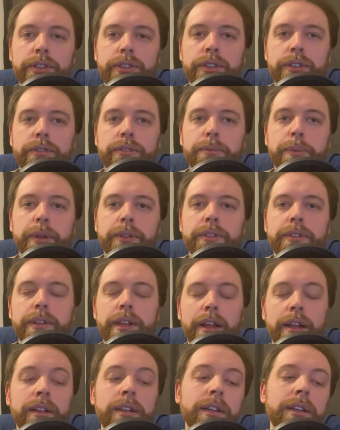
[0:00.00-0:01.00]
spotted
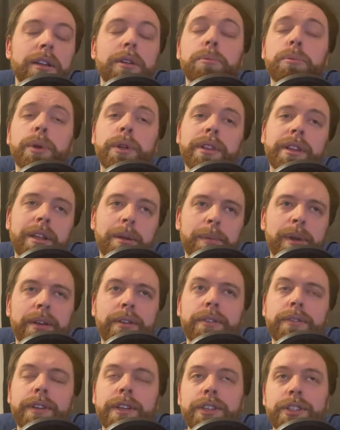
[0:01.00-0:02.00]
that. But the amount
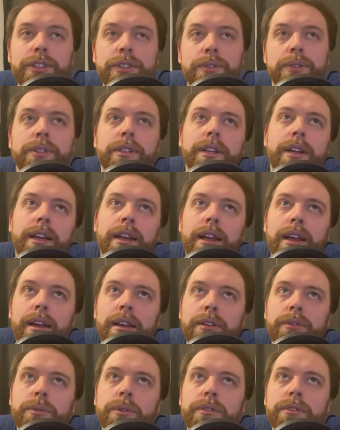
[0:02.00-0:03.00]
of issues that I
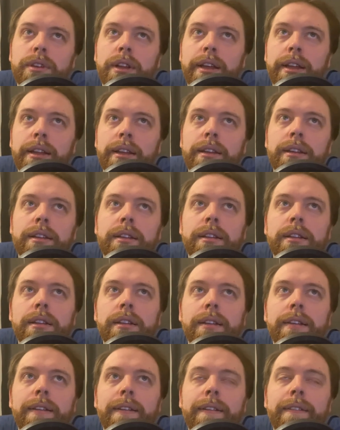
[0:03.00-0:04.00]
had with
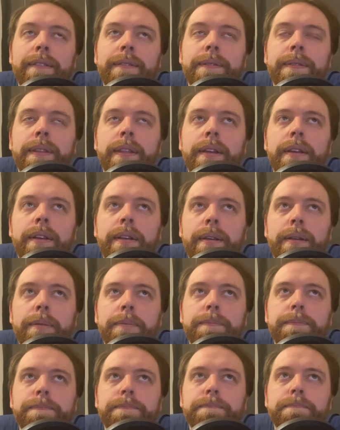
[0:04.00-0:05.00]

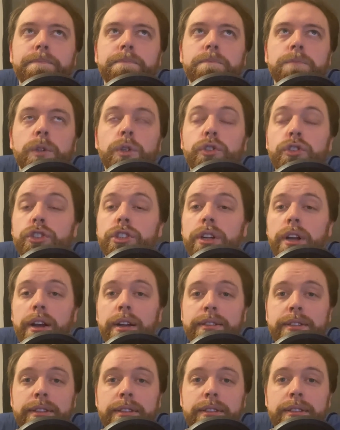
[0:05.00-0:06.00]

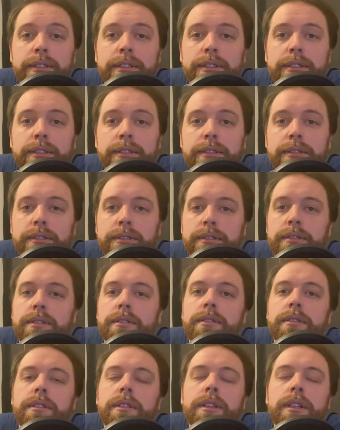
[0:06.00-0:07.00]
Uncharted
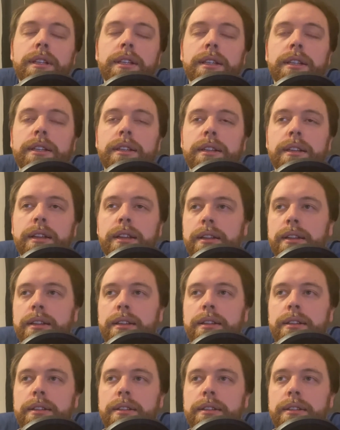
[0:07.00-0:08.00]

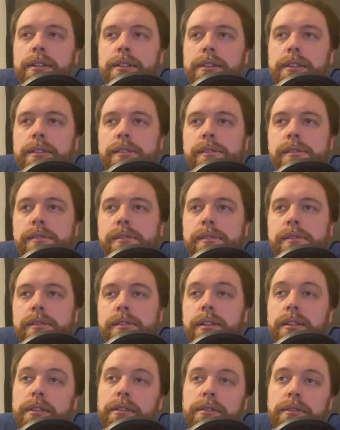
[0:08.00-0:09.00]

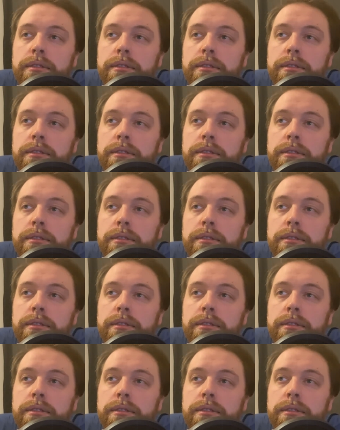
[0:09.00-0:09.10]
And